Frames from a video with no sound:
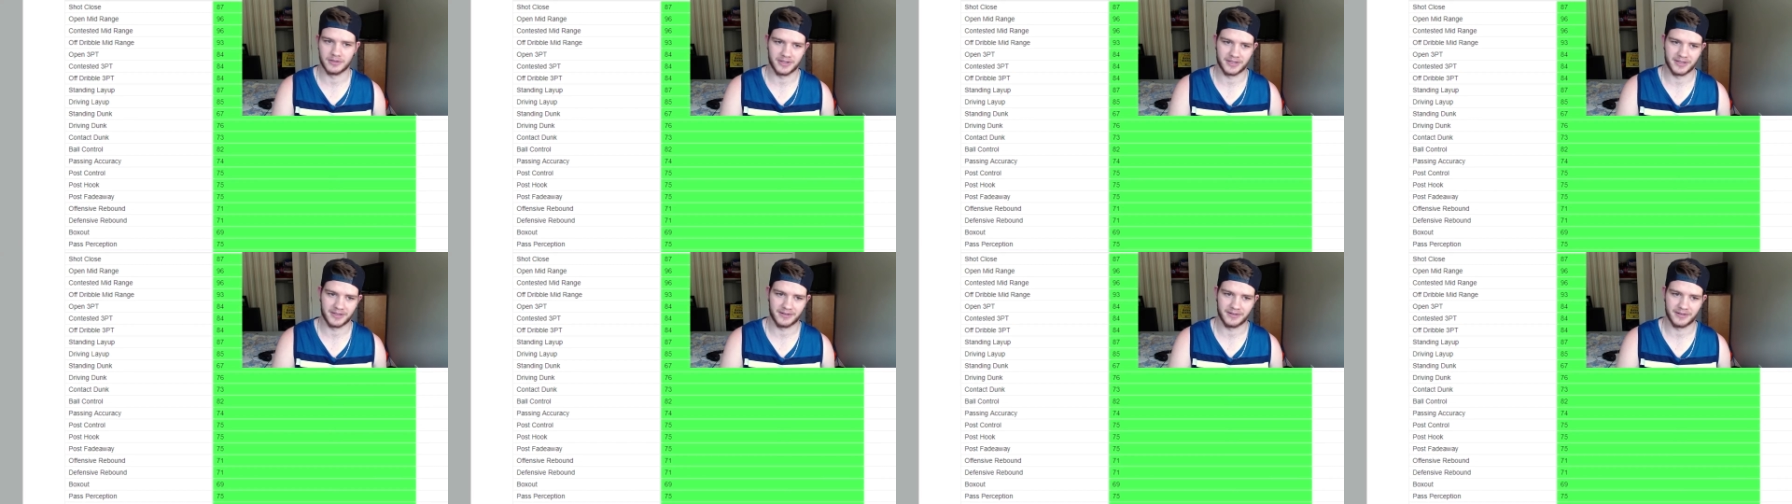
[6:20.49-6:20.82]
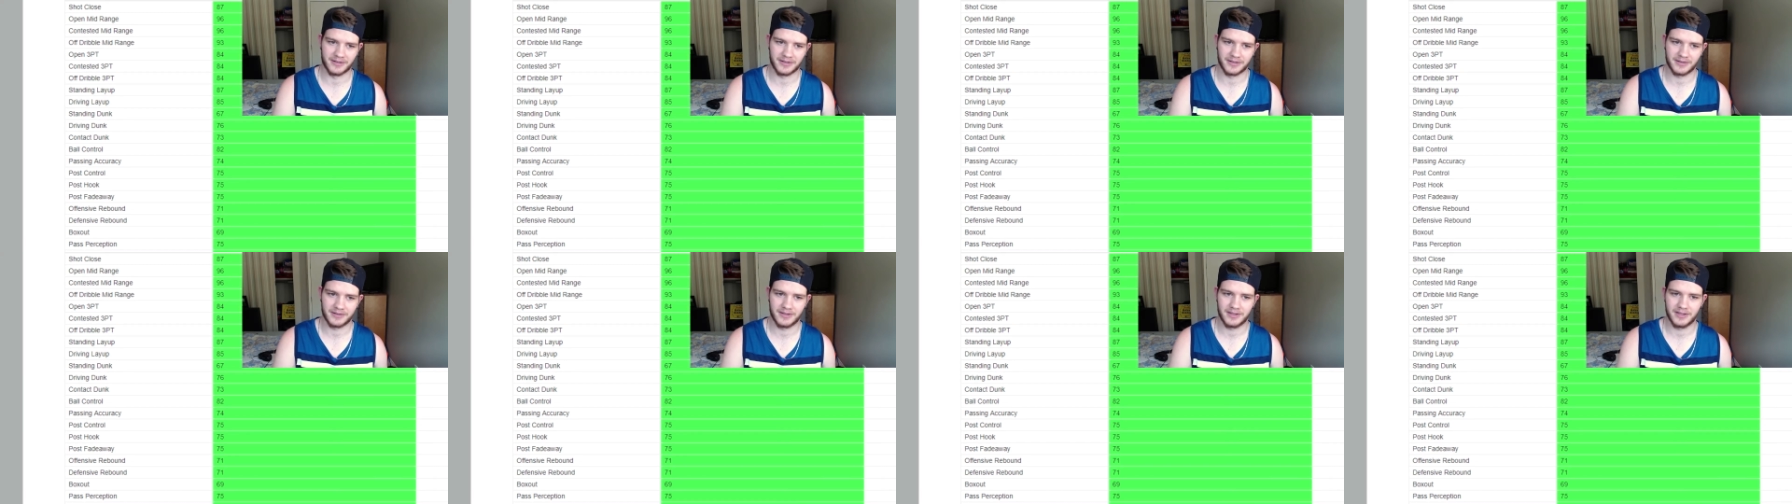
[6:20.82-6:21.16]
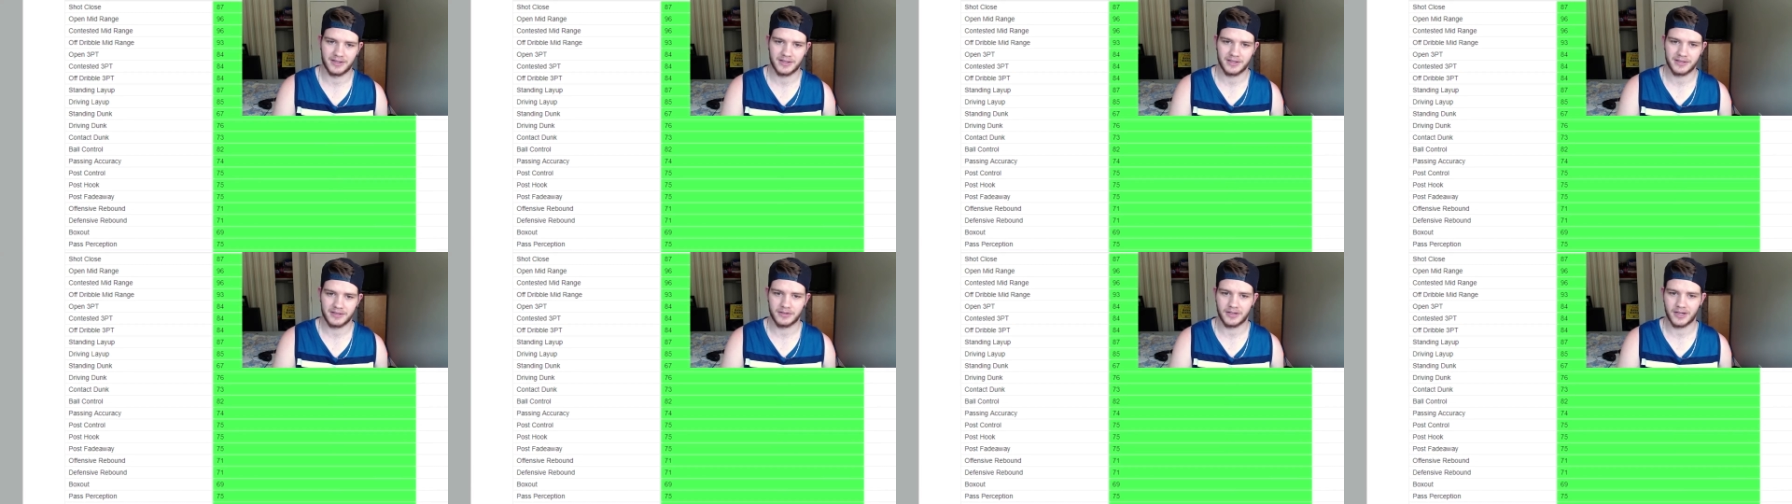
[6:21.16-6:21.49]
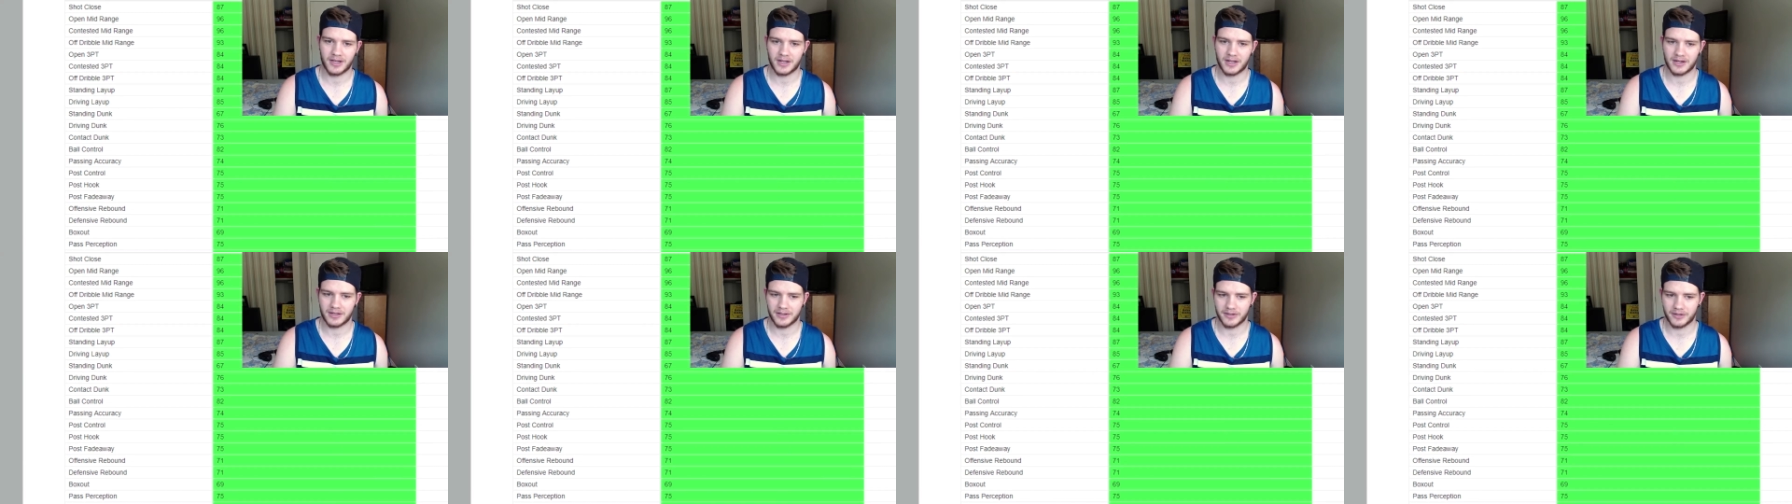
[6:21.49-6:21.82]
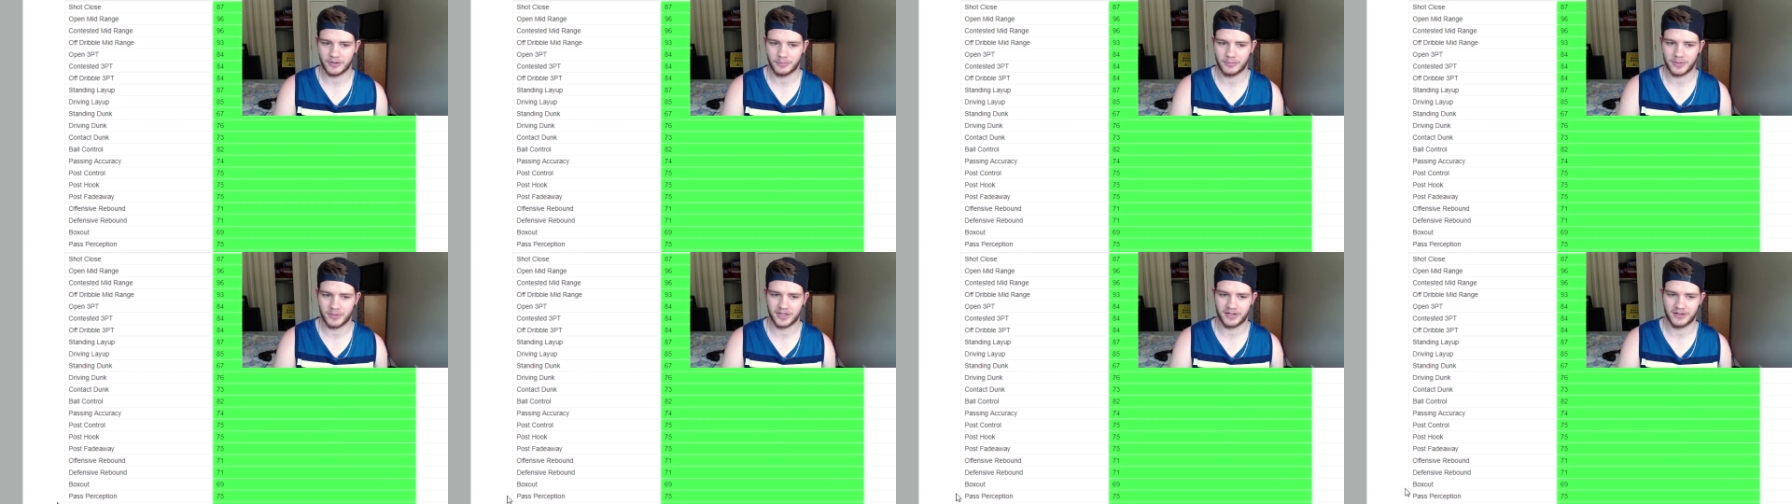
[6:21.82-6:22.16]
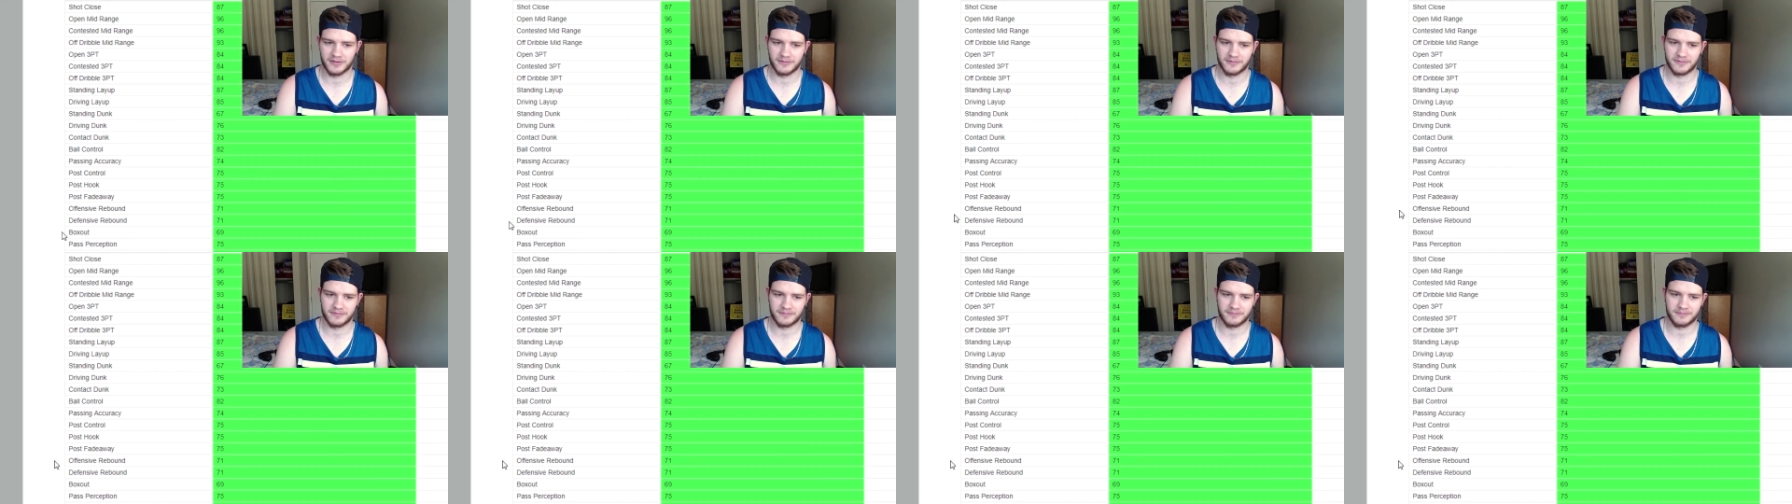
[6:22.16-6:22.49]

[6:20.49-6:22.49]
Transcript: and you got a little bit of